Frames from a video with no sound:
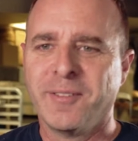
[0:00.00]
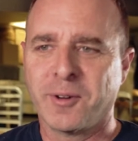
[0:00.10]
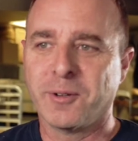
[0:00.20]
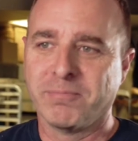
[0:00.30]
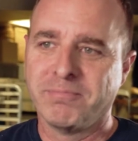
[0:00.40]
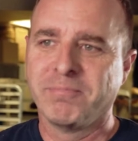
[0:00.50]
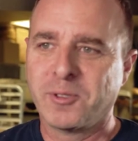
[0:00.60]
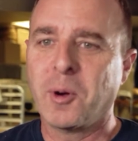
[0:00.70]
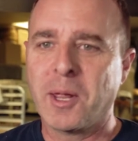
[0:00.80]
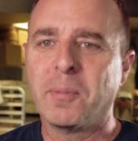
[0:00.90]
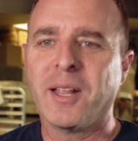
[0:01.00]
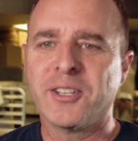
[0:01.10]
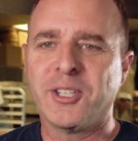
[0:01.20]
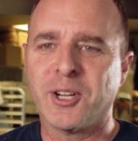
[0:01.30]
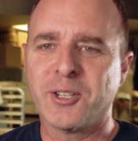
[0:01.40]
for 20 plus
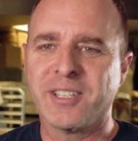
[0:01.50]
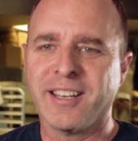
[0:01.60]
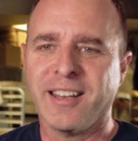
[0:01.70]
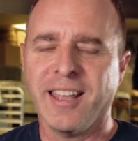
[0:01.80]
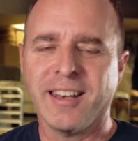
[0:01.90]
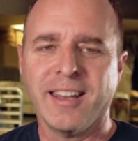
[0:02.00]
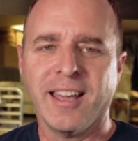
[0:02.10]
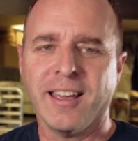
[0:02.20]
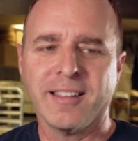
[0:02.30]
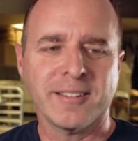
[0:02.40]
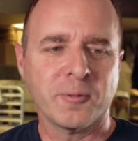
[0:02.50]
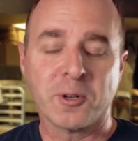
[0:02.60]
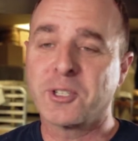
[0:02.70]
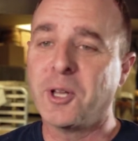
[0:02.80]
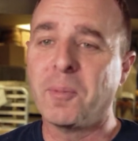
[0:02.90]
years, and, and uh, we're
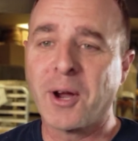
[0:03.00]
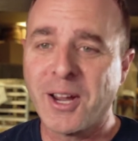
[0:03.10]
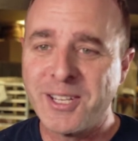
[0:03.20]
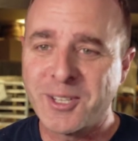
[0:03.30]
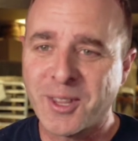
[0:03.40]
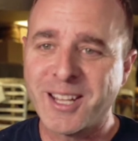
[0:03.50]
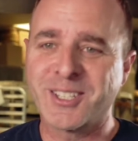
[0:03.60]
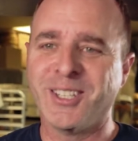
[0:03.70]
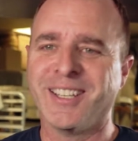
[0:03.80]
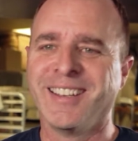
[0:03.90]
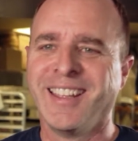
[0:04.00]
still married, so that's good.